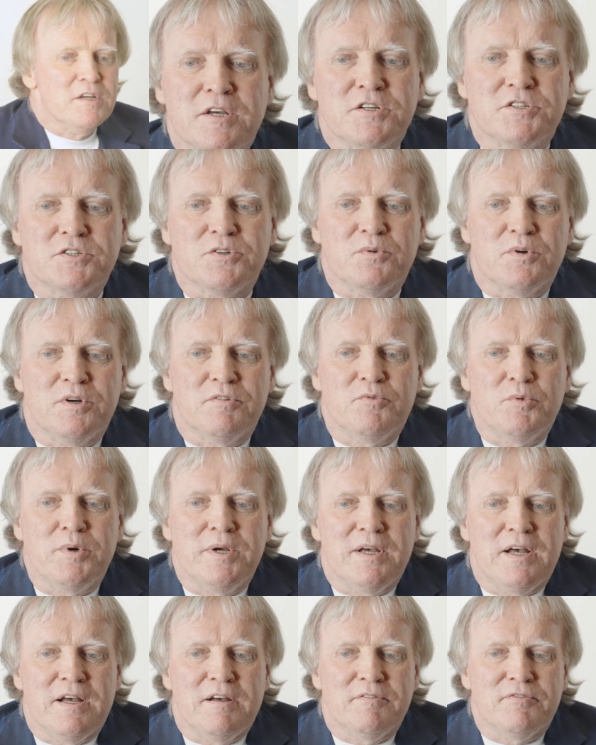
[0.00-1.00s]
So if we
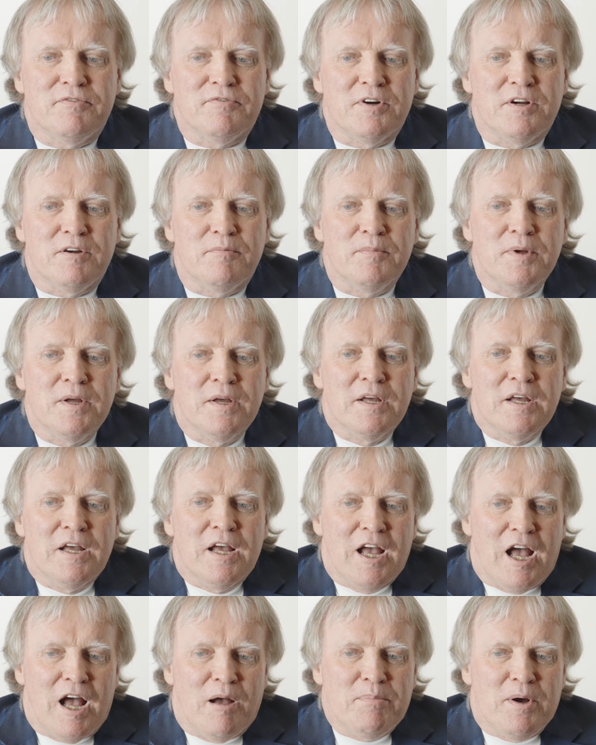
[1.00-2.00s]
have from
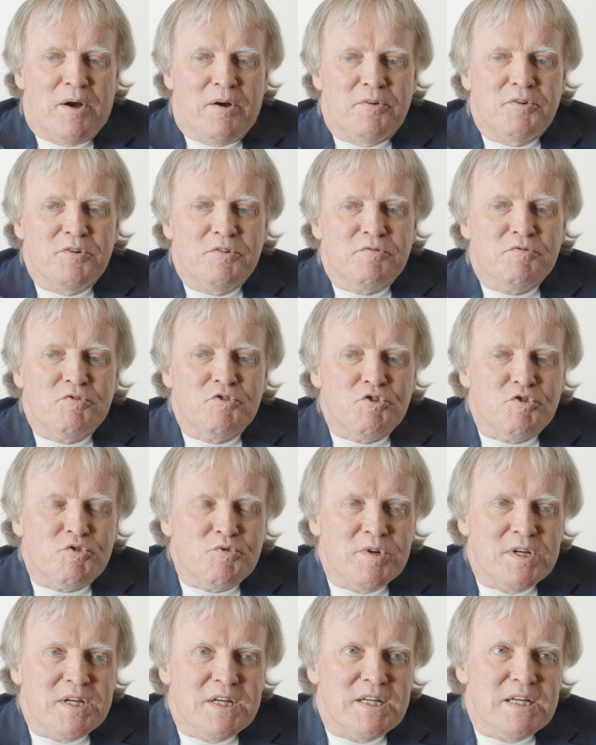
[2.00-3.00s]
about
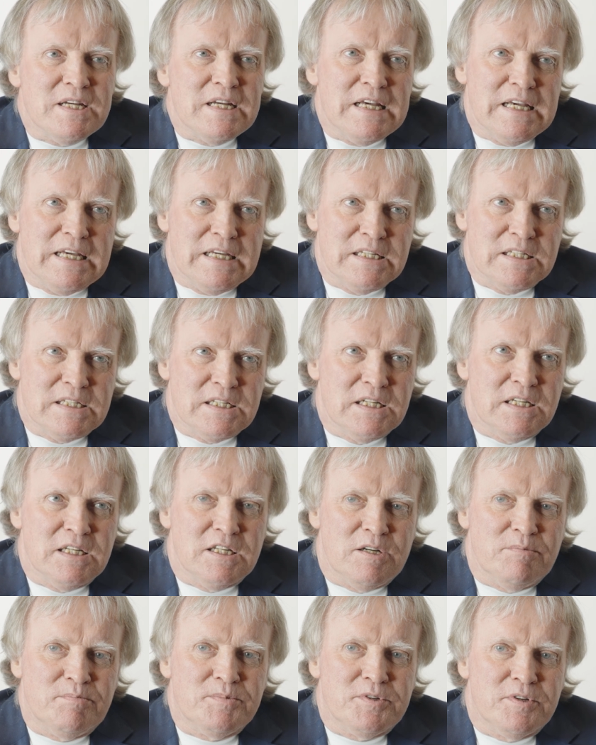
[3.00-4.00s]
three eighty
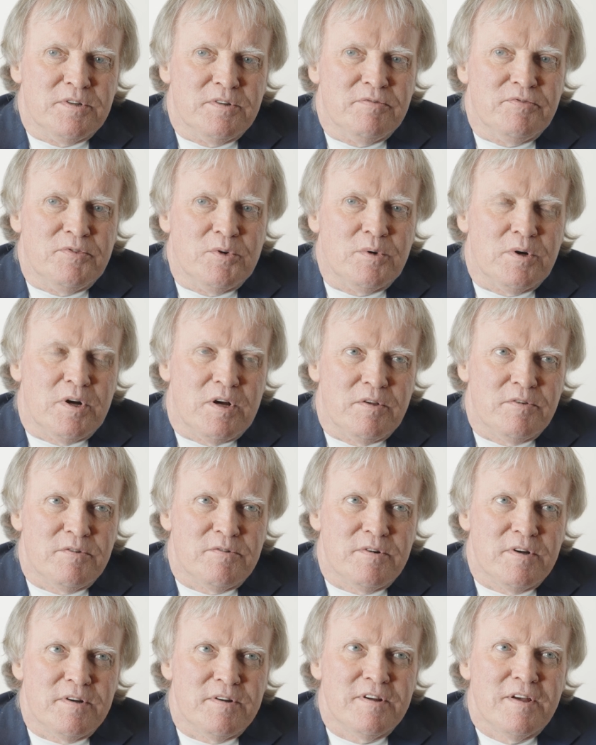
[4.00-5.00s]
up to four
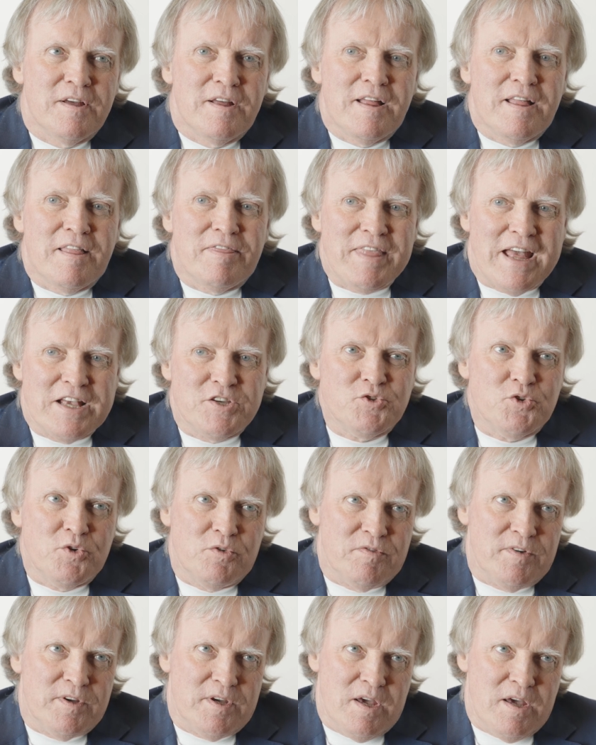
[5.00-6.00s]
hundred, that's U
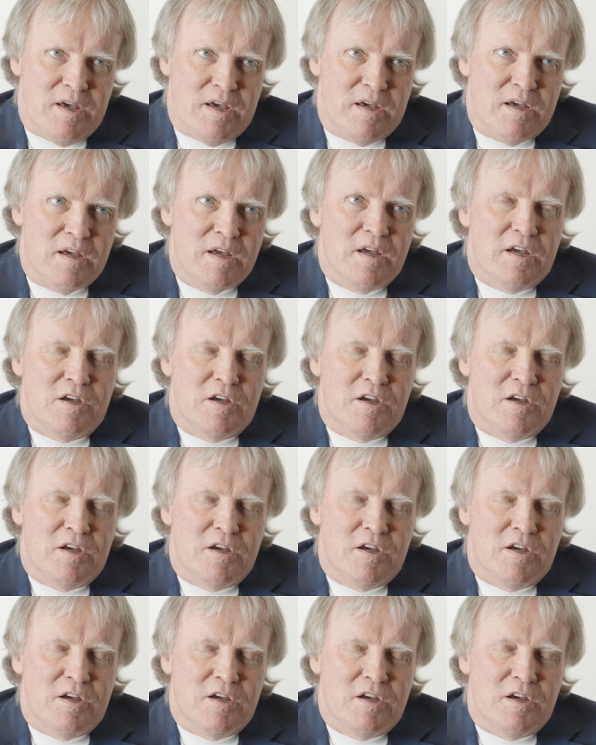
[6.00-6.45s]
V A.